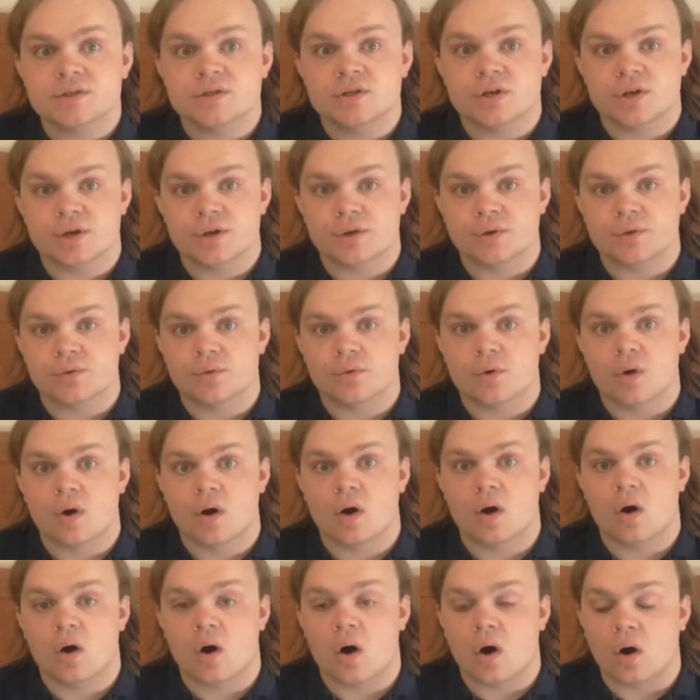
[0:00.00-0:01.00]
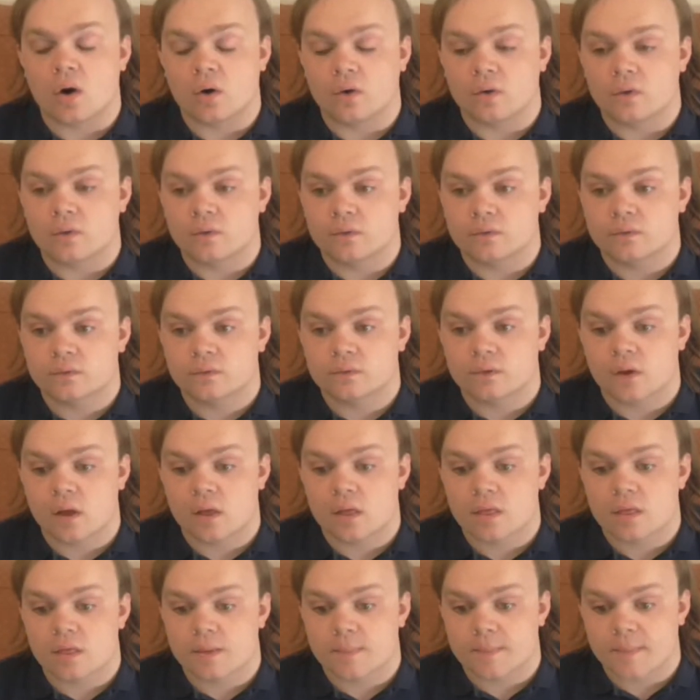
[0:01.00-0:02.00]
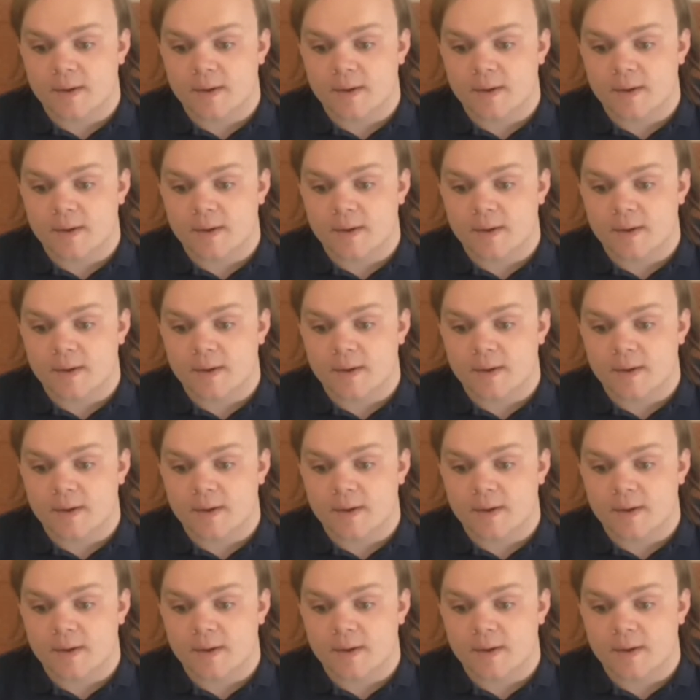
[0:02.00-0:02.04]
2 of The